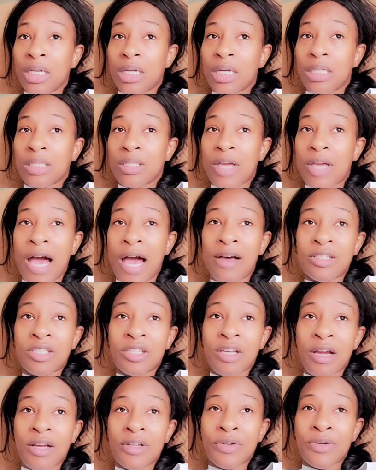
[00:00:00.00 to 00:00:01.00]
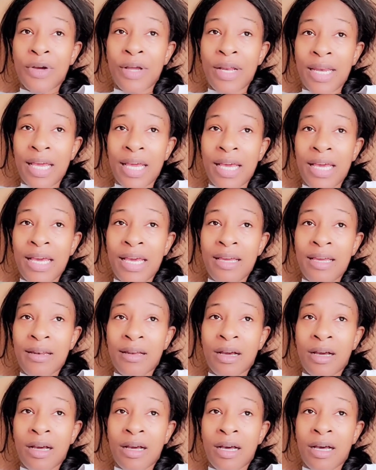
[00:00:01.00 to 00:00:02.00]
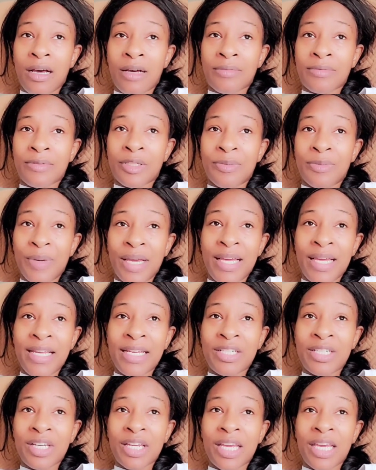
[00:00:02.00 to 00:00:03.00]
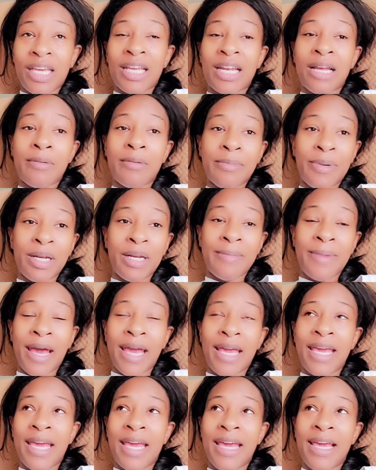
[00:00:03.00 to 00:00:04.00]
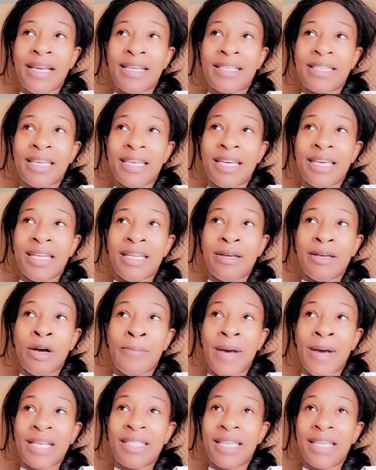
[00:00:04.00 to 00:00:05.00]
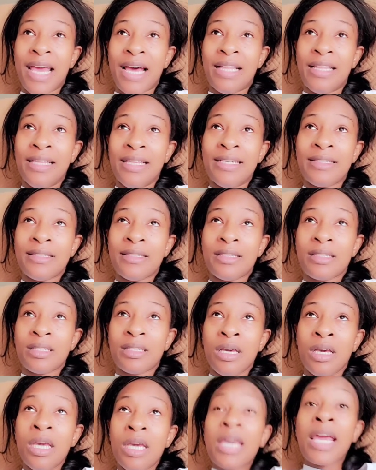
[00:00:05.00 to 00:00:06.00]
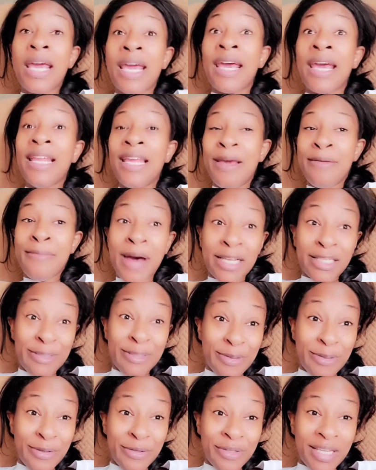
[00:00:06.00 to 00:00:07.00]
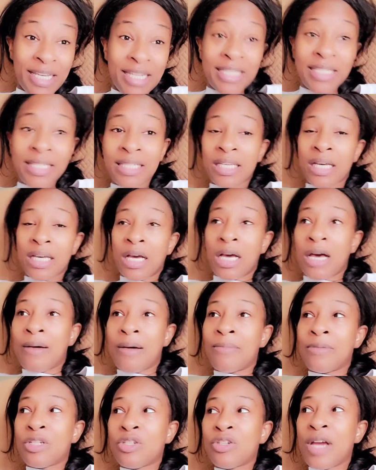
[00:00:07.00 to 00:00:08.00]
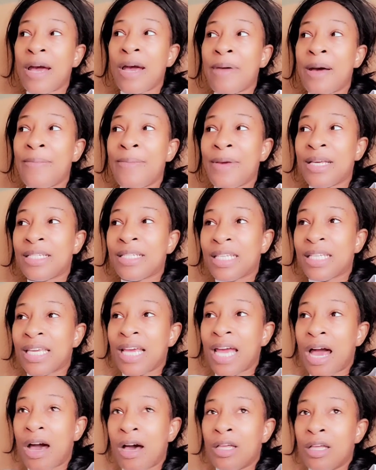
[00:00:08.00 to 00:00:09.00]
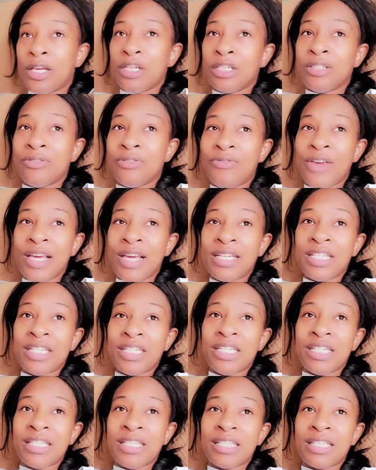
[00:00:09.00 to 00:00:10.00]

So I'll start doing that. Spinach again, I'm gonna put in my eggs and on my salad and in my smoothies. I'm gonna try my best to get all those veggies,